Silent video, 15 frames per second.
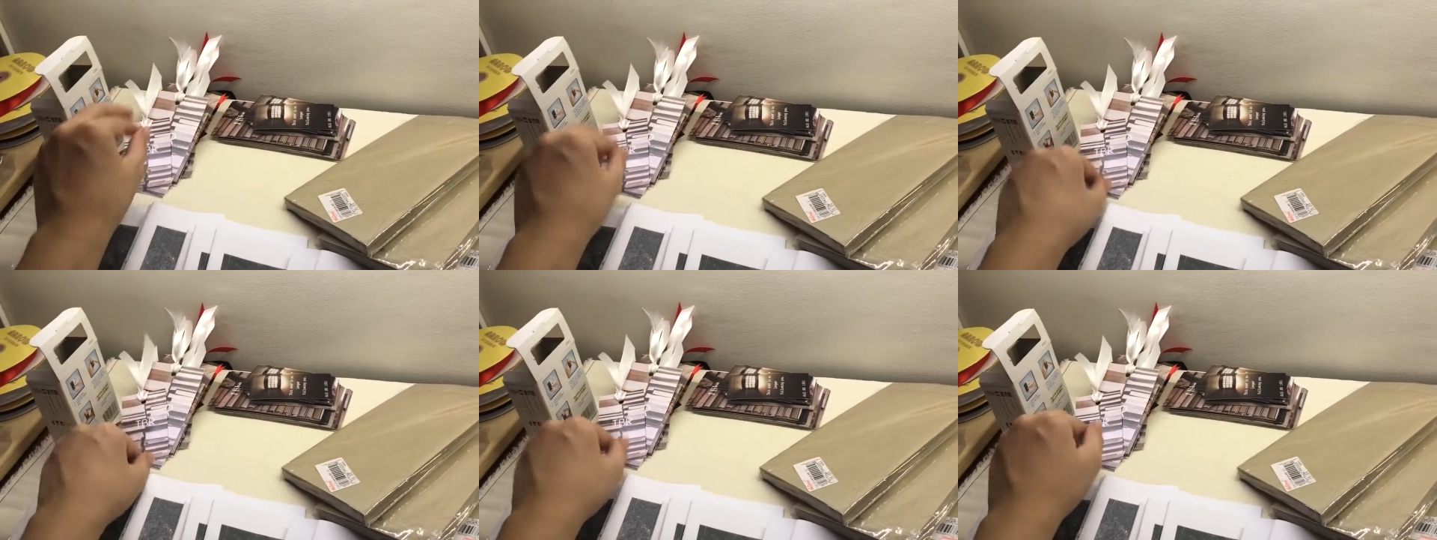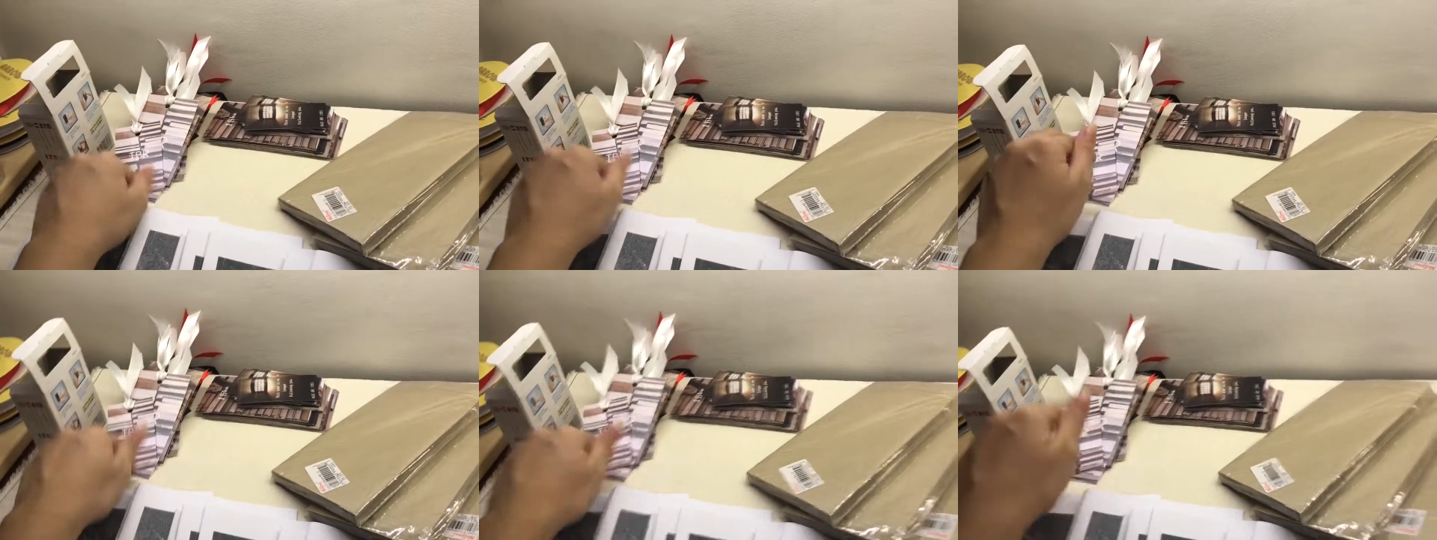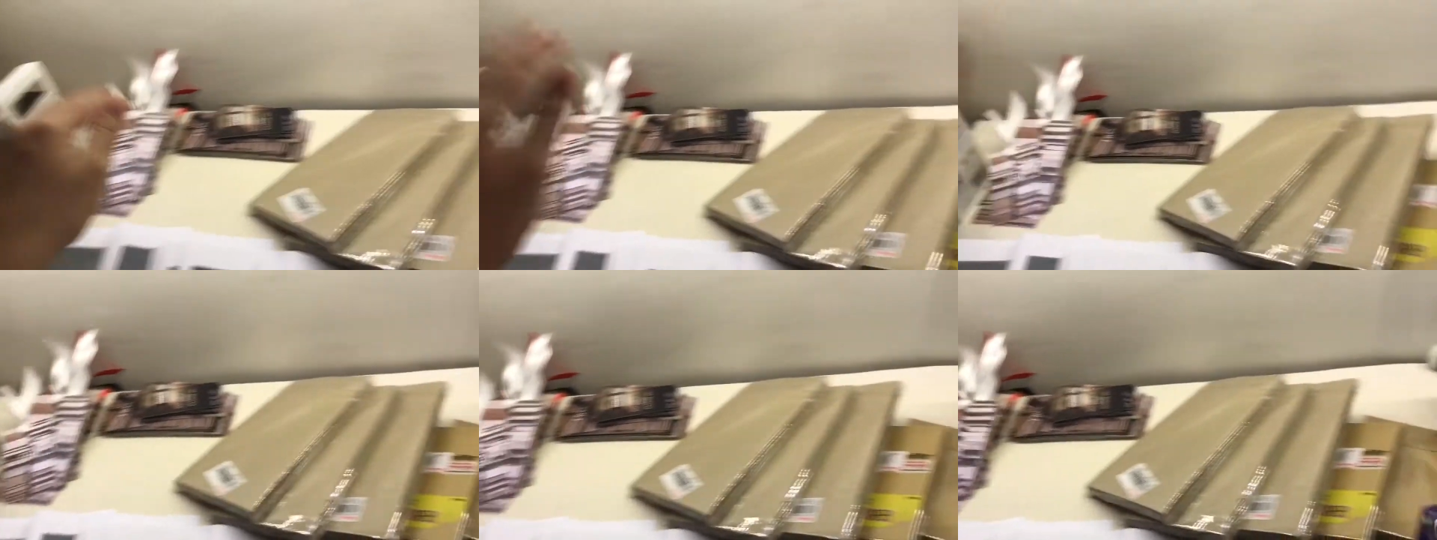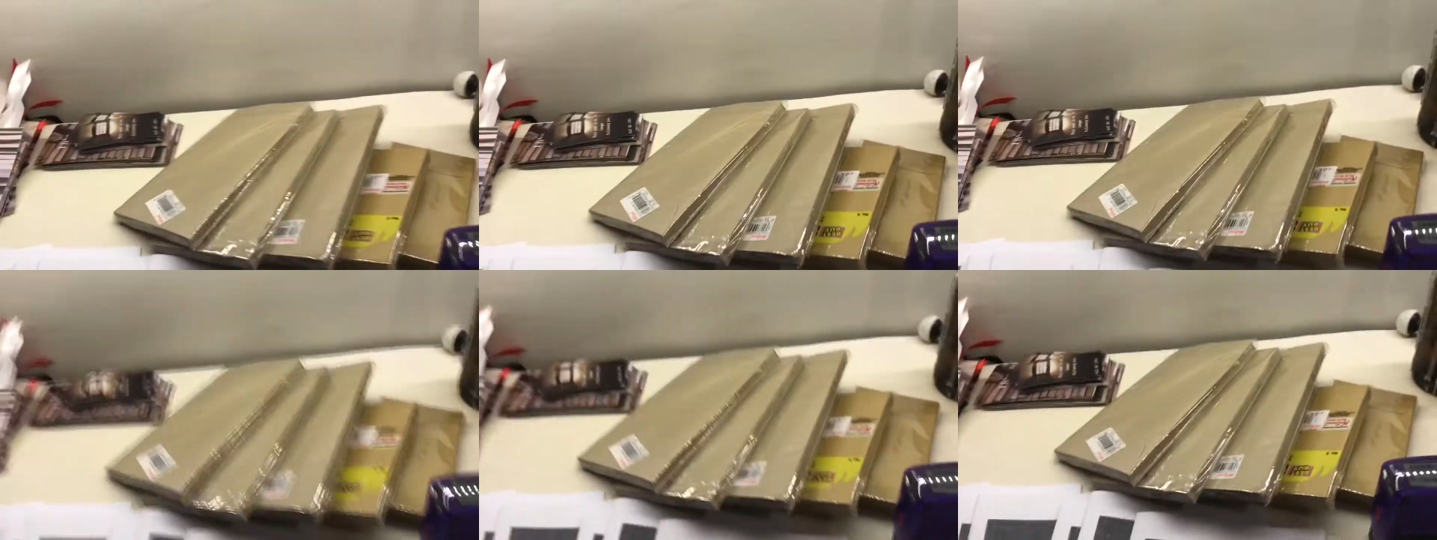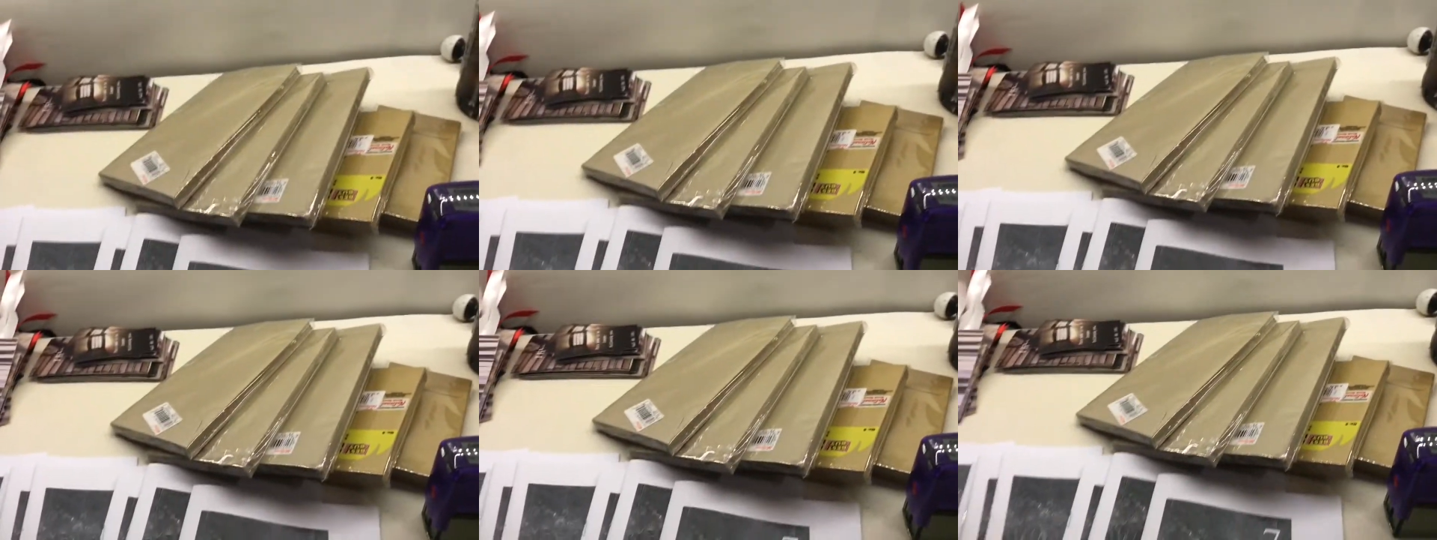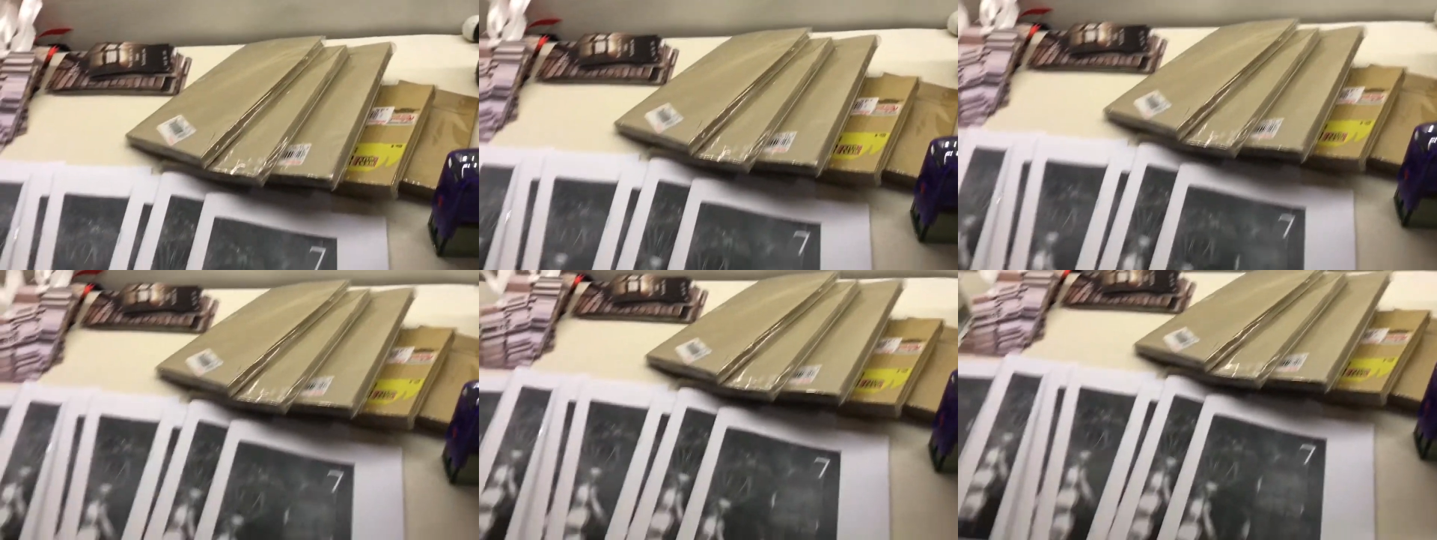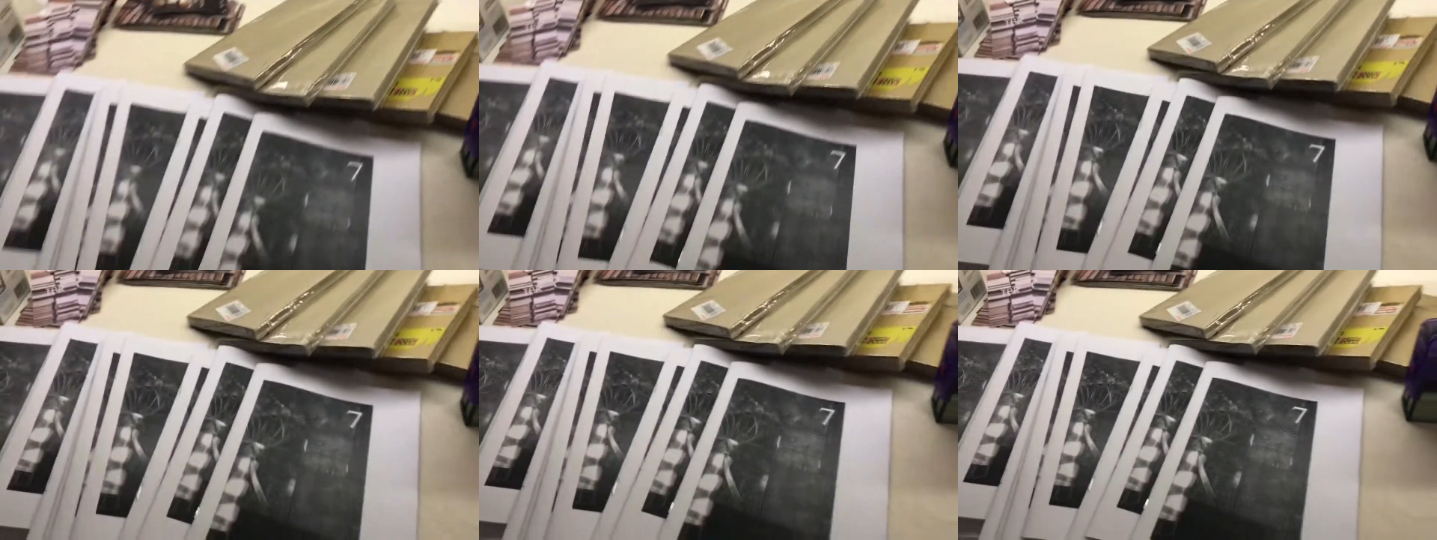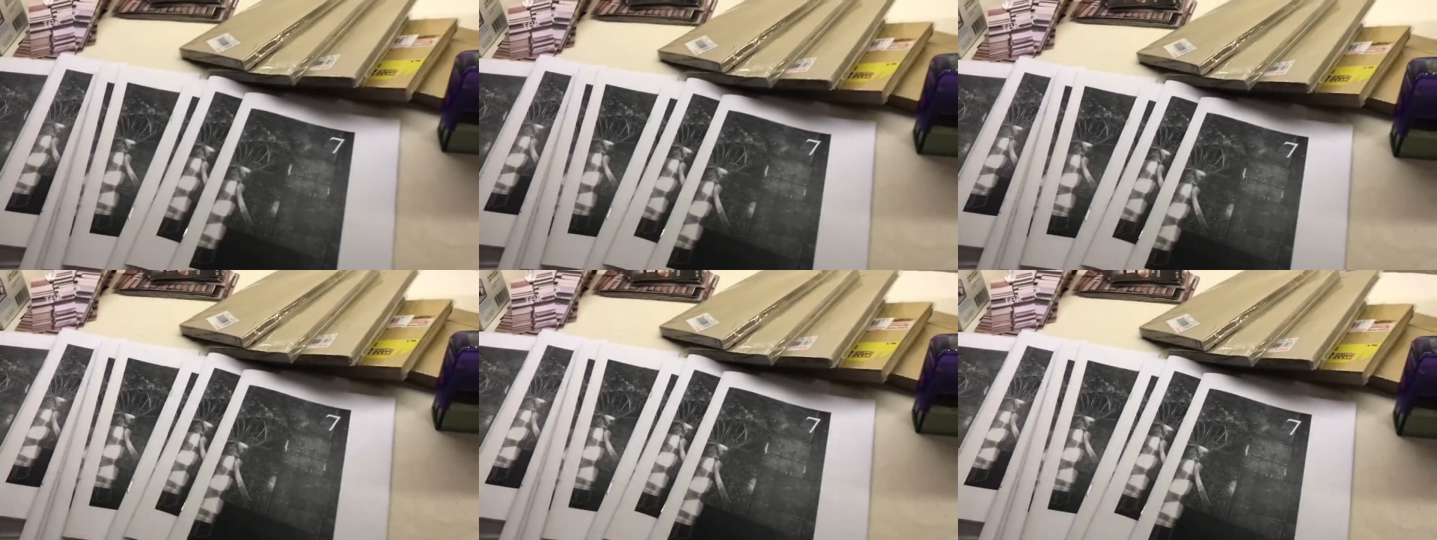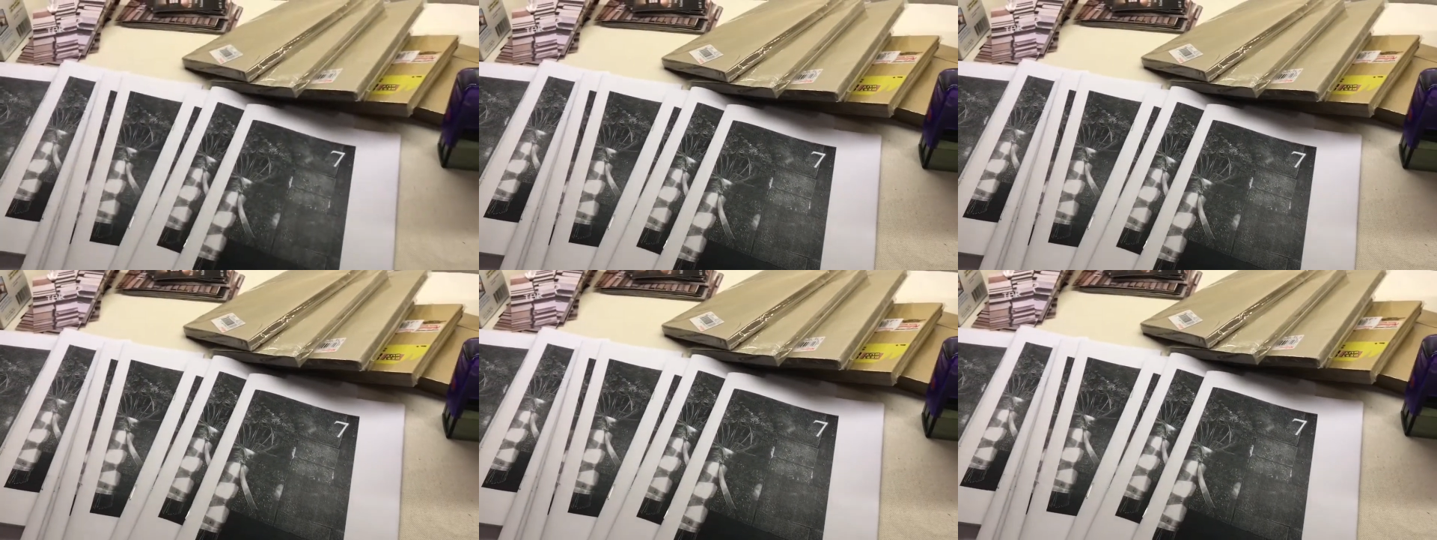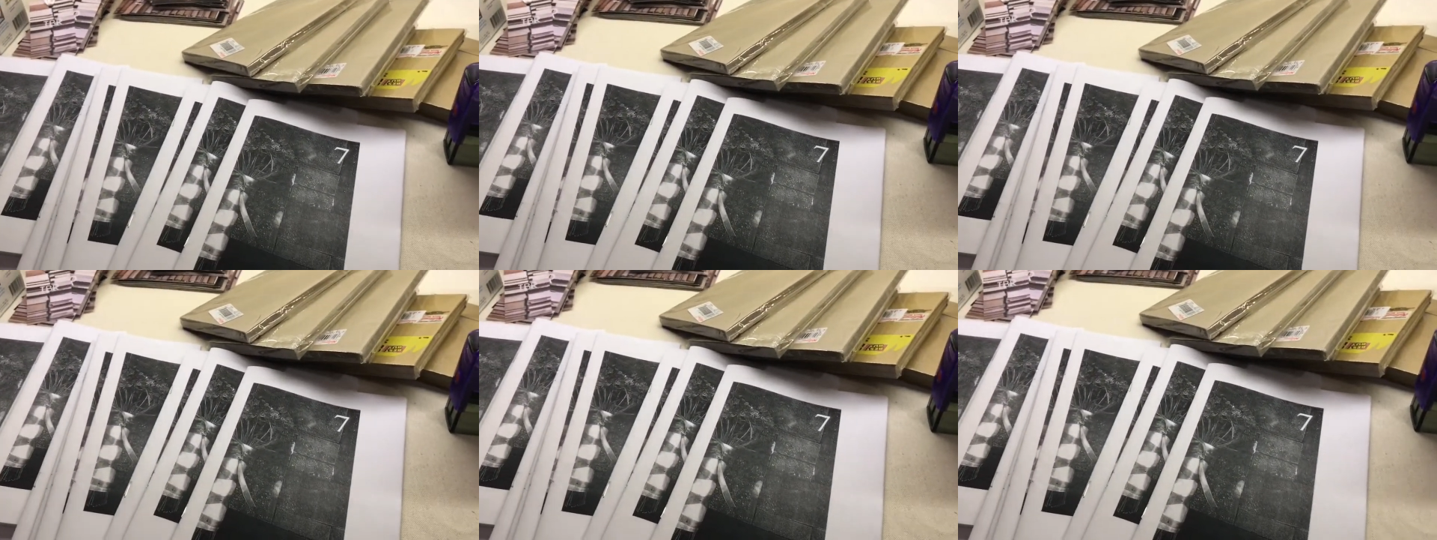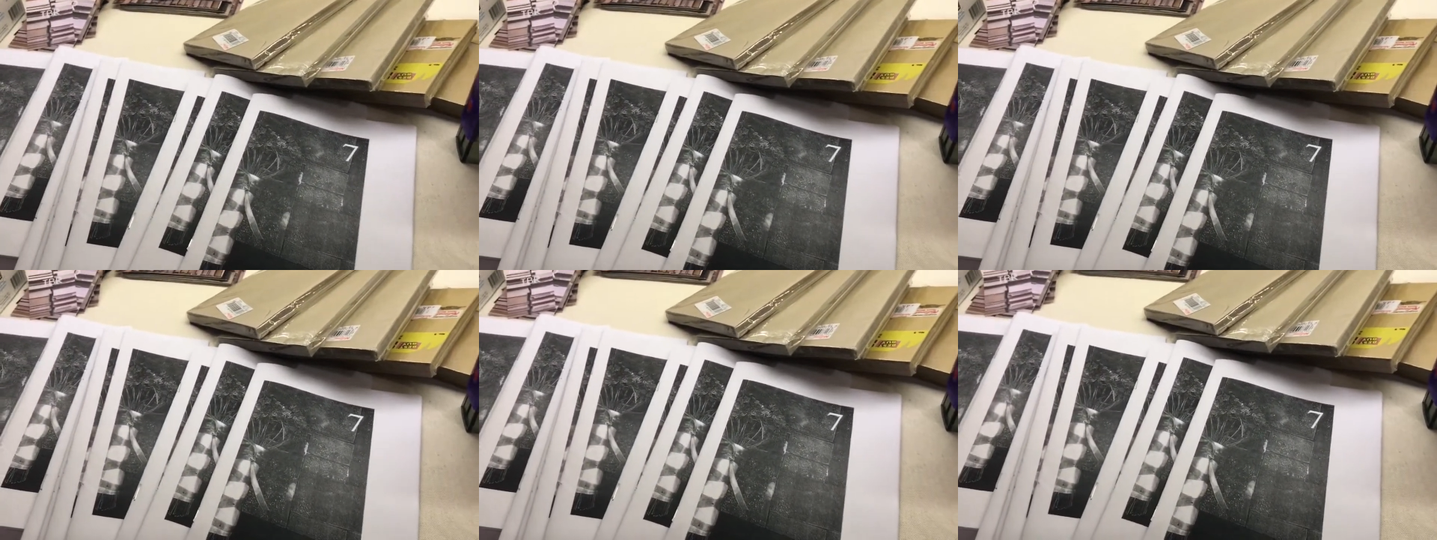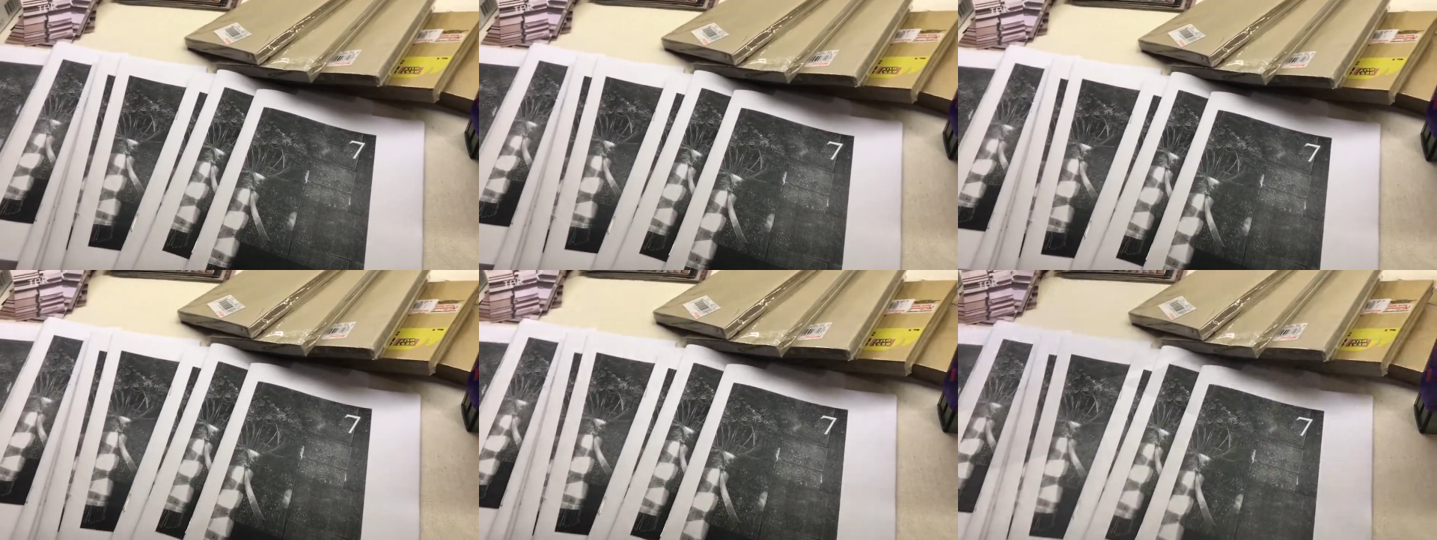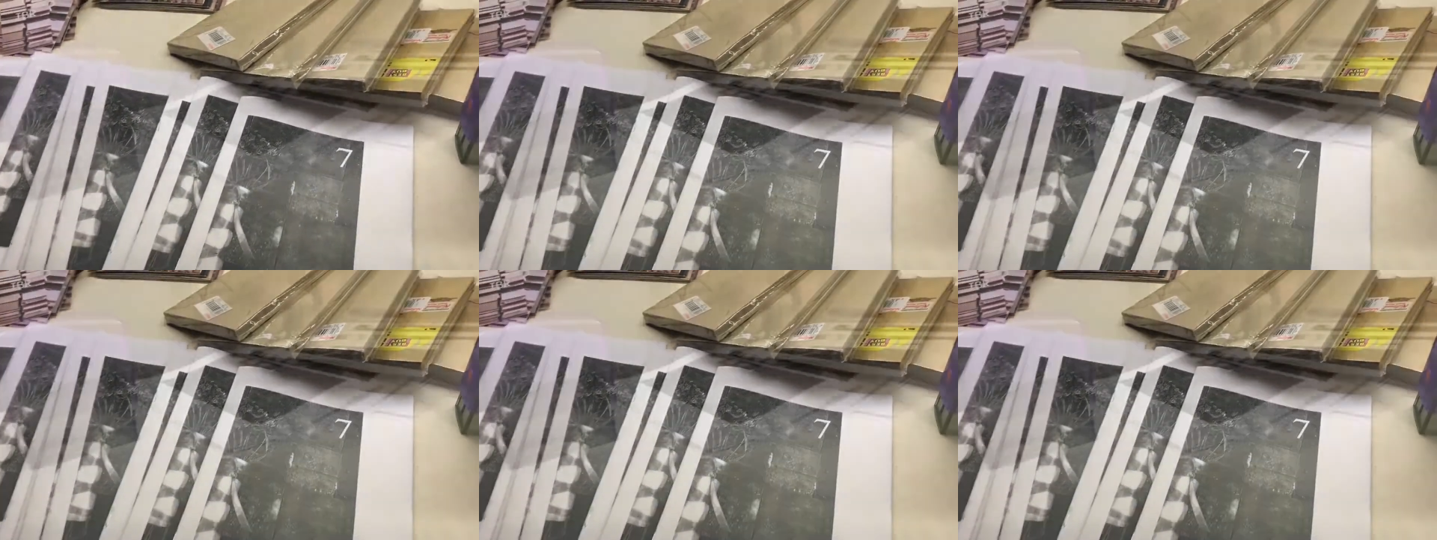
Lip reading: (no speaker visible)